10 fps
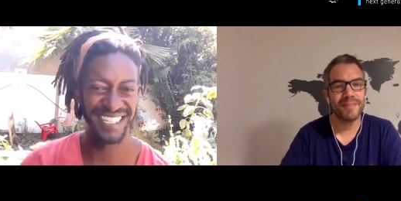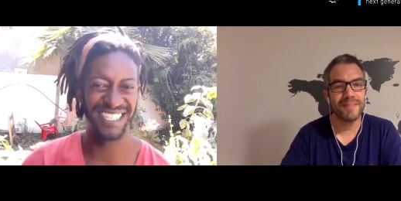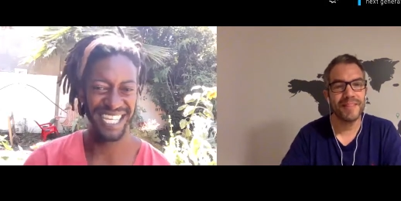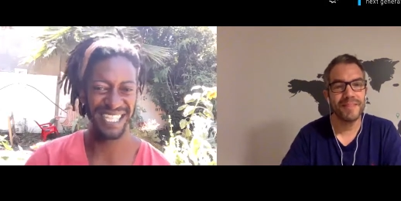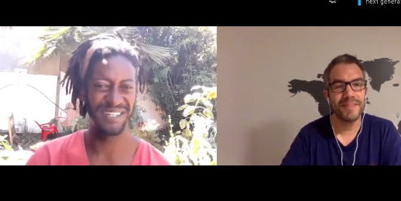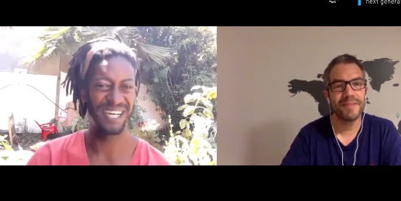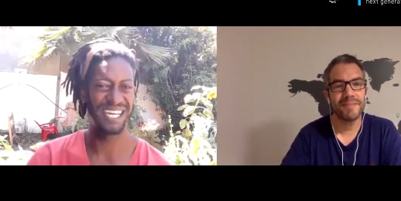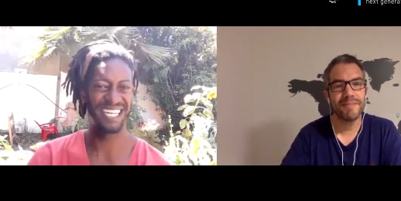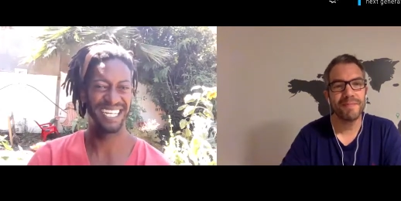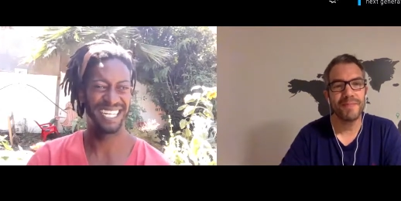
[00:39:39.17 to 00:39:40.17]
Speaker 1: you're exactly
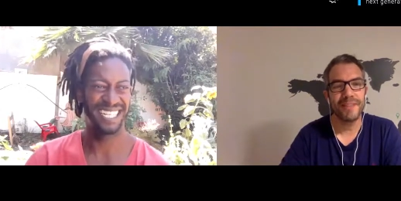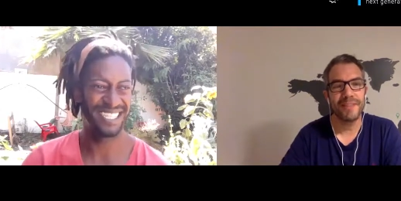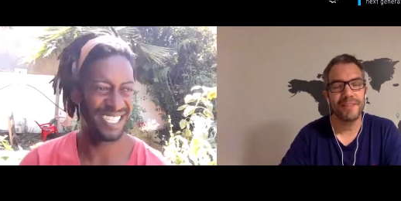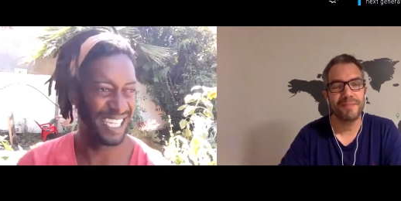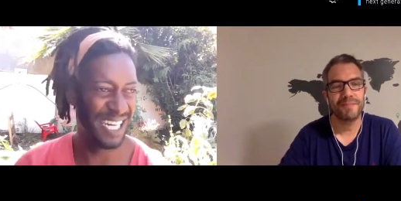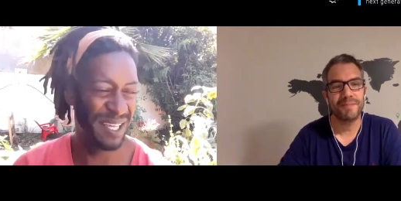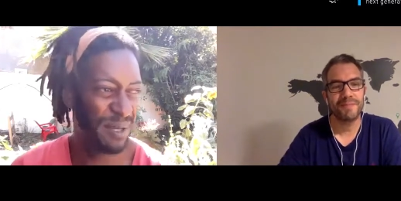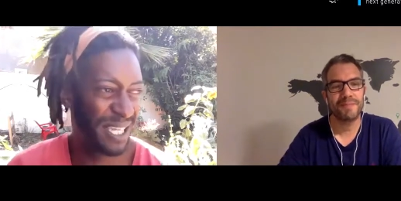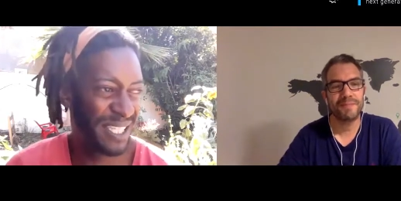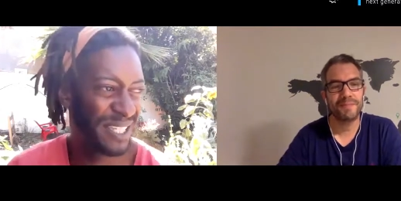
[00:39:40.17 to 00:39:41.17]
right yeah. It's, and it
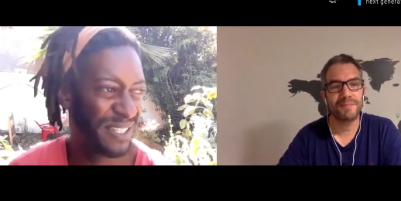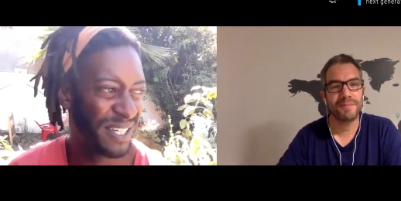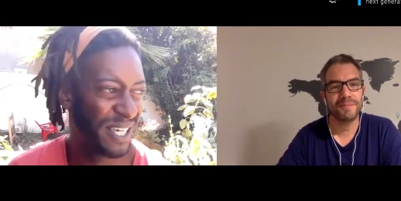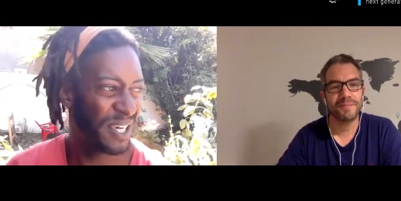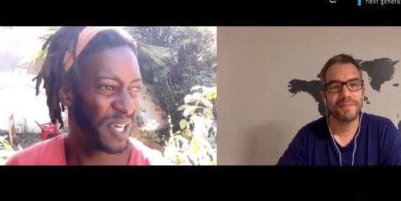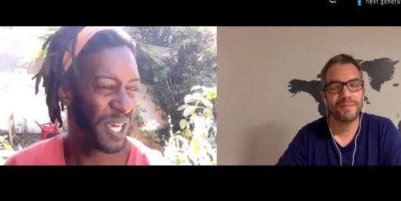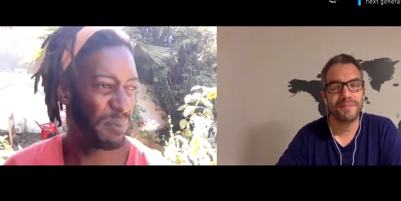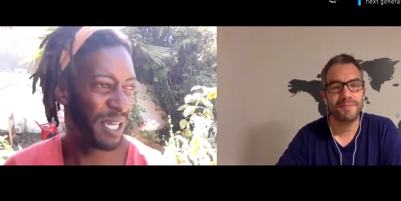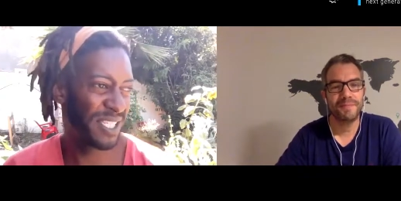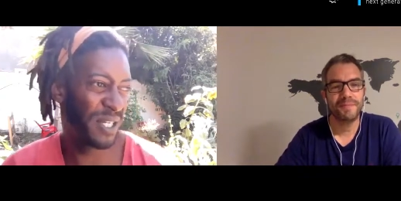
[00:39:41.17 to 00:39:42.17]
makes you
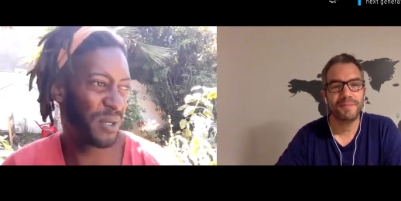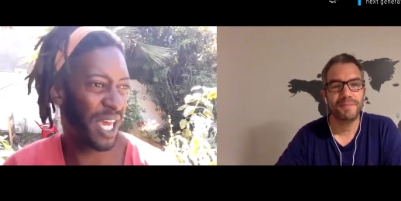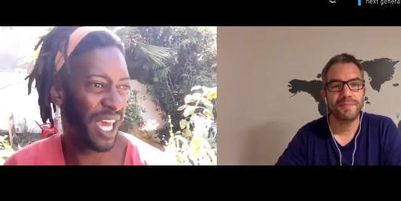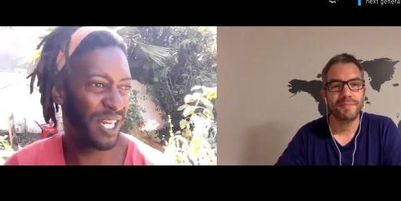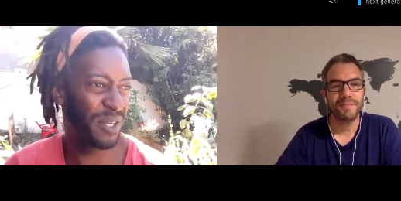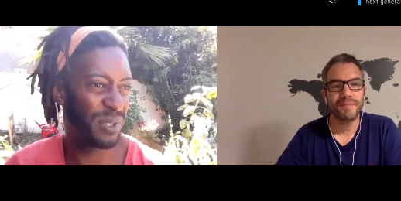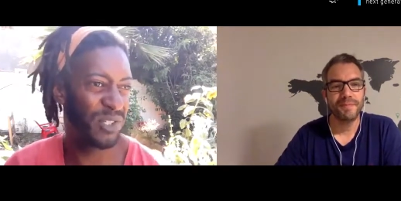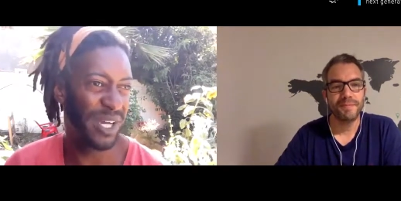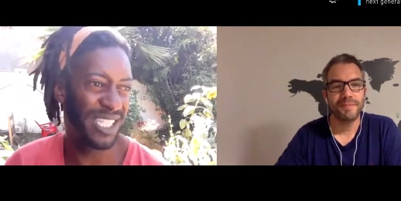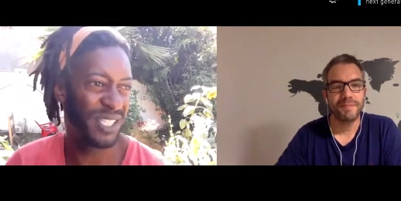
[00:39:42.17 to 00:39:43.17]
it makes it okay to
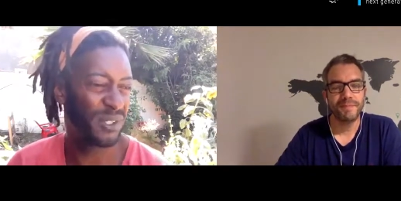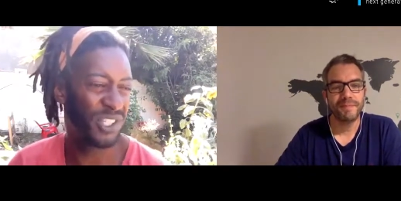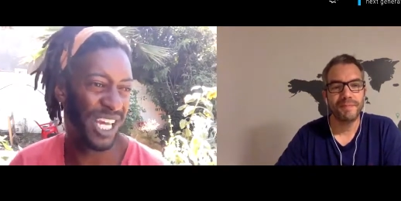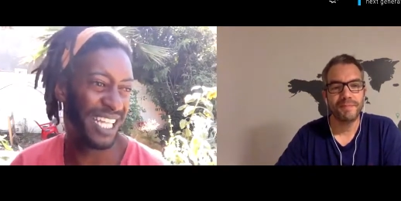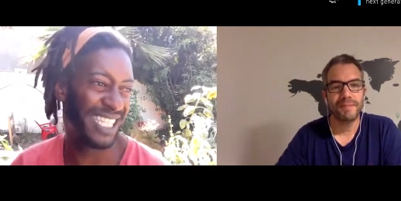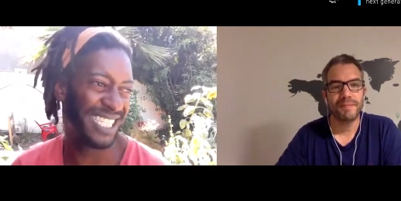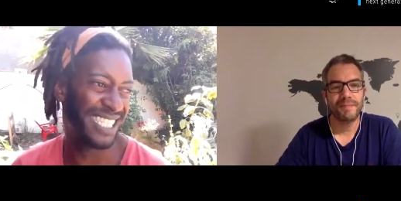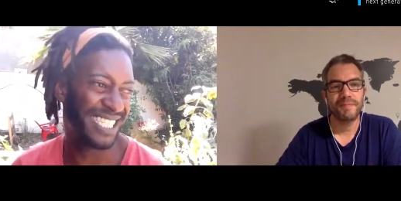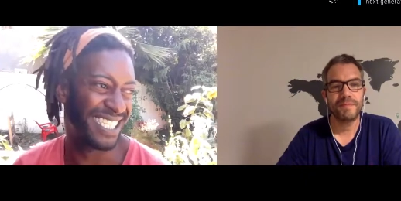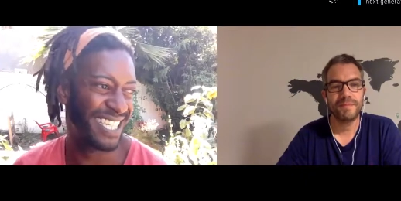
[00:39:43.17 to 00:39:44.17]
address those
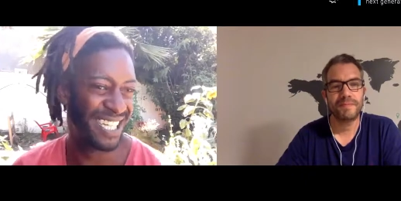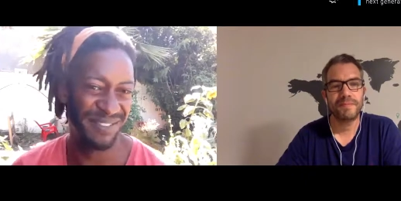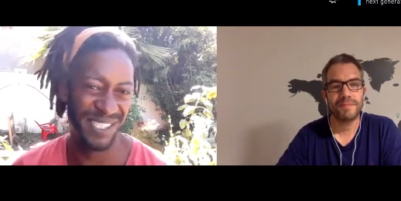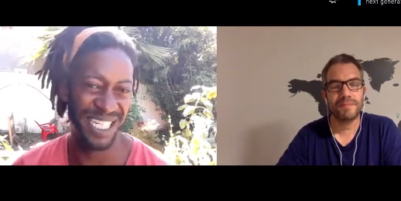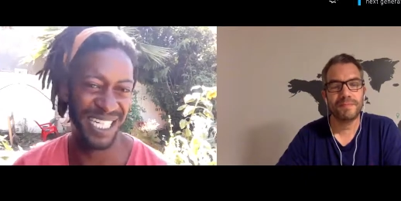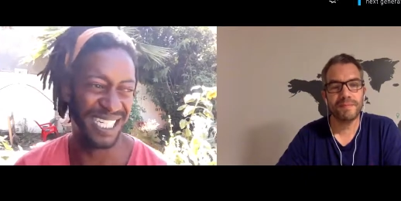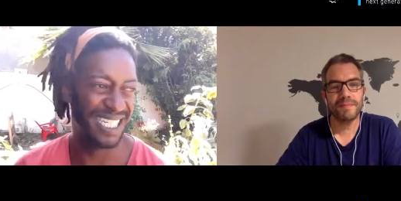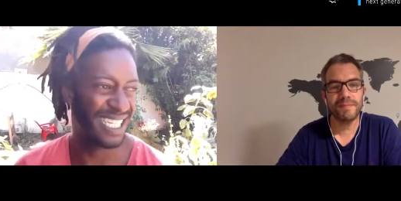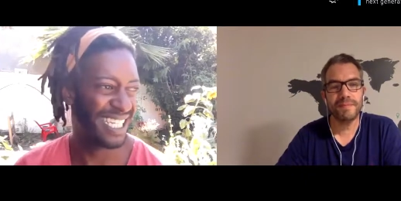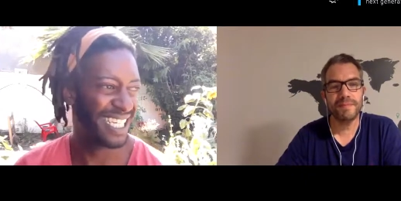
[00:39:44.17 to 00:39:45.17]
challenges all of a
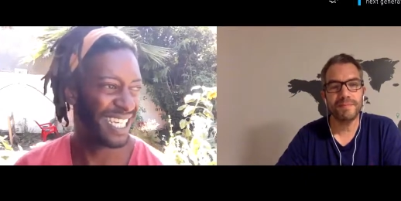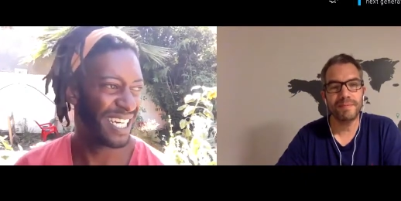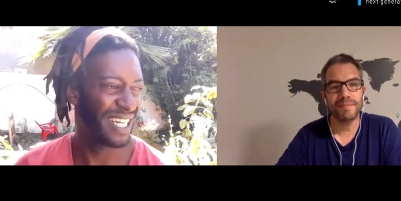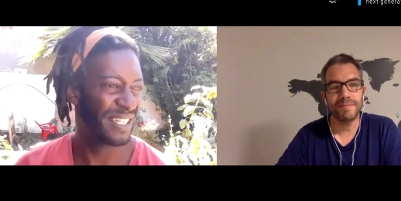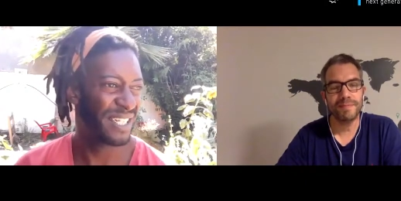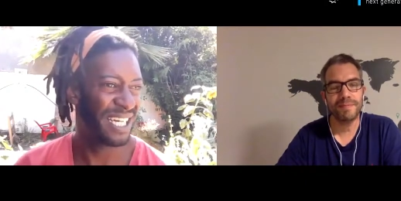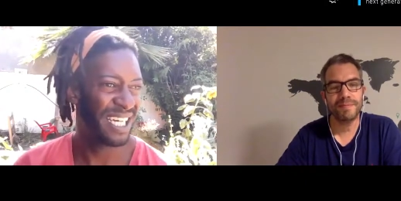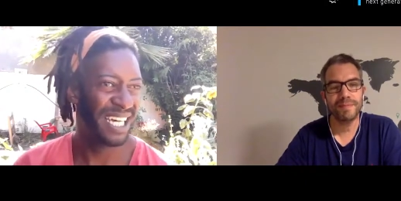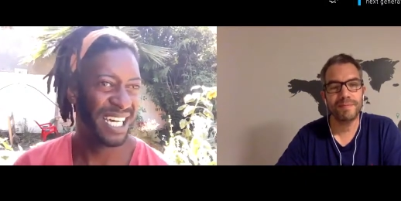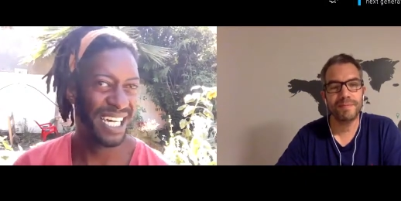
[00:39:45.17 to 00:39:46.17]
sudden mm. you know
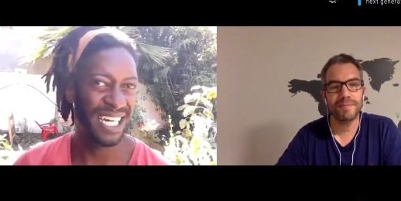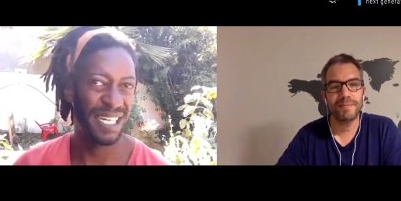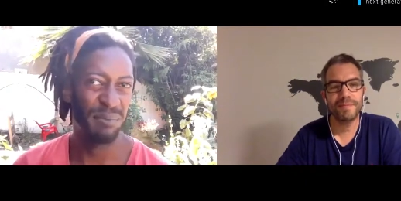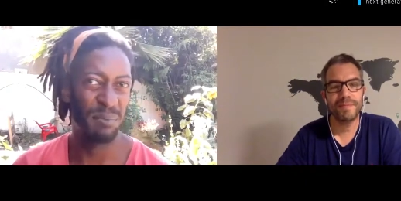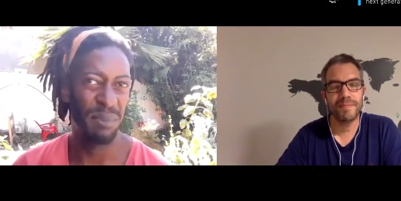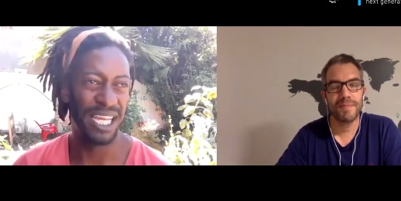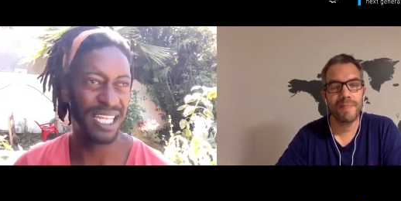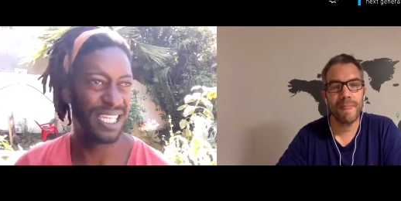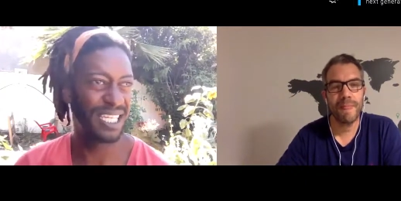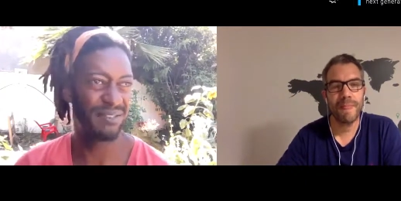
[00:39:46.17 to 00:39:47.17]
um, i
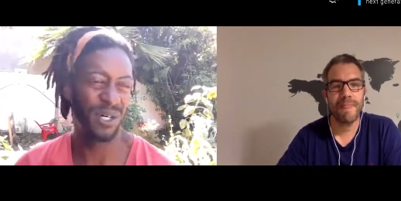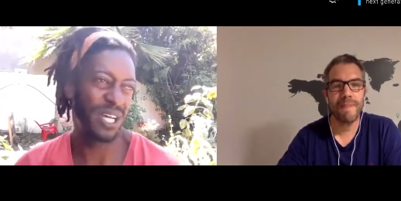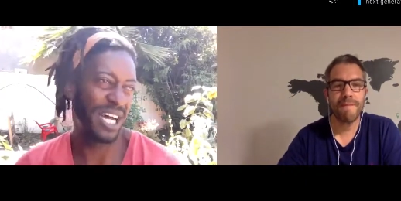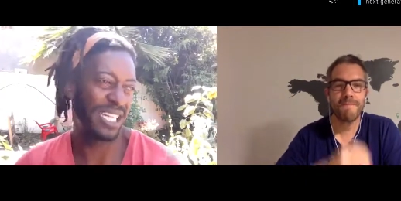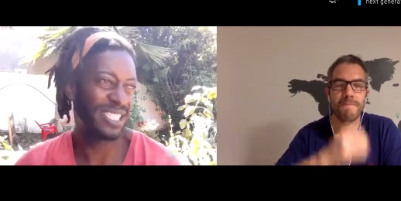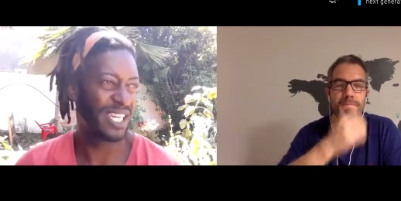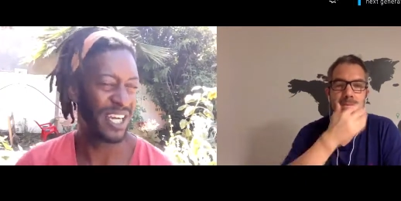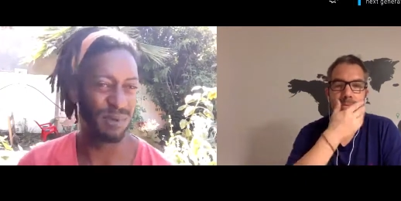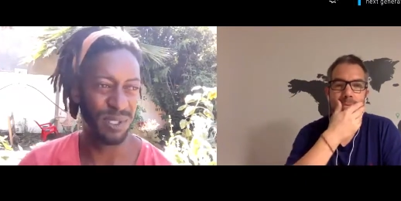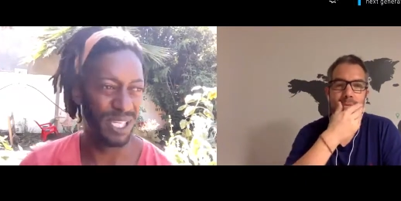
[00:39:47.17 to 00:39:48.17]
can think of all kinds of
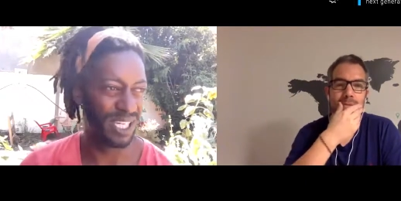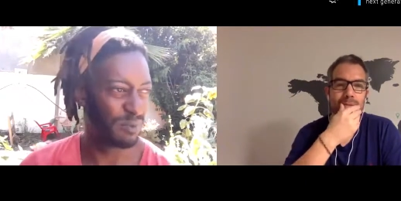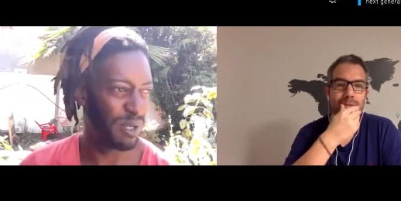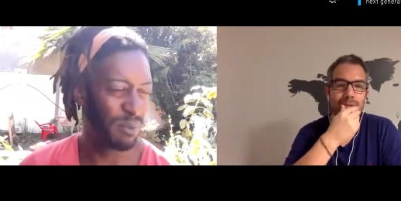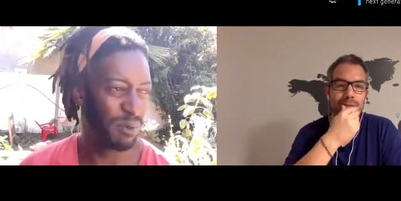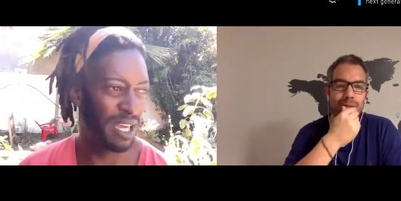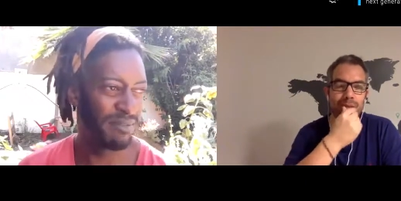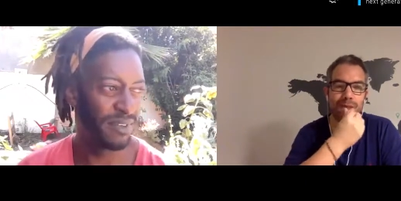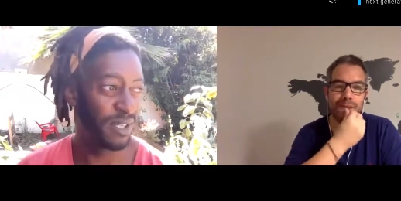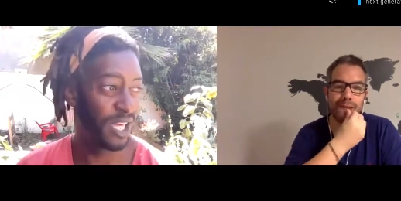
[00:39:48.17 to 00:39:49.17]
terrible things people
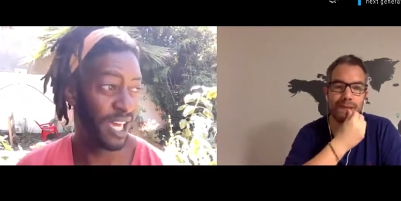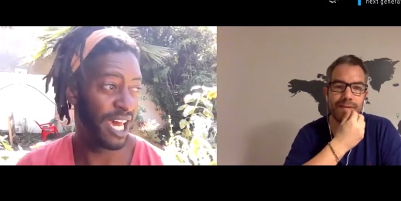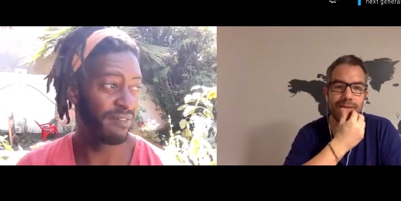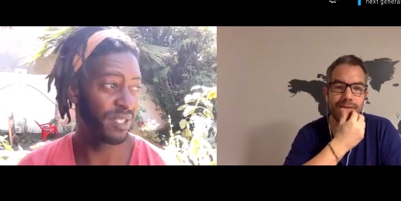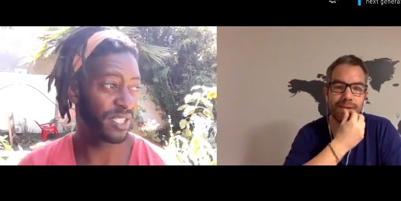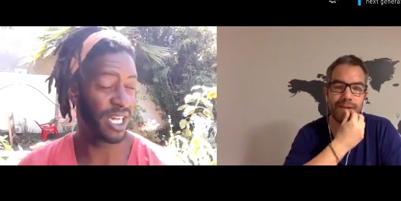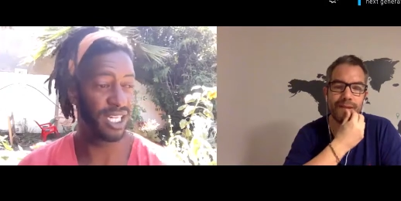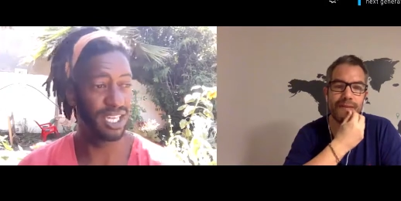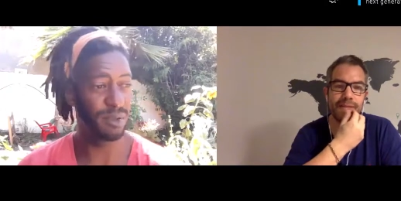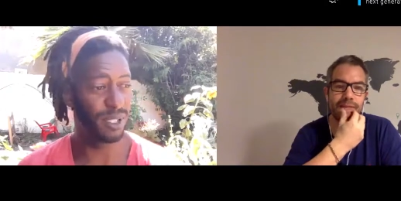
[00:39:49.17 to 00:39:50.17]
might feel they have
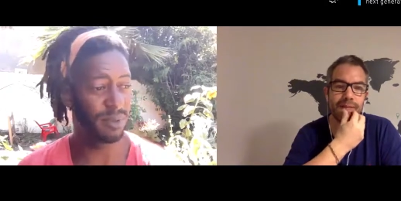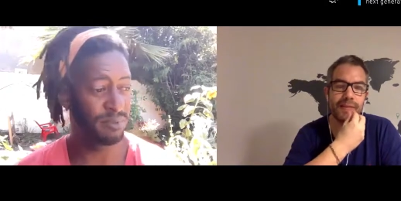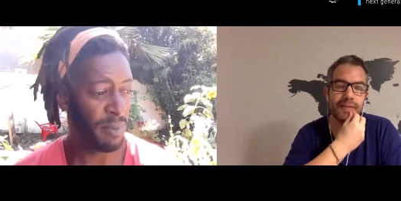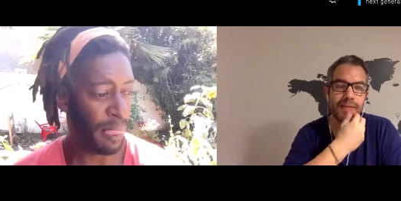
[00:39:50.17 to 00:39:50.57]
inside them and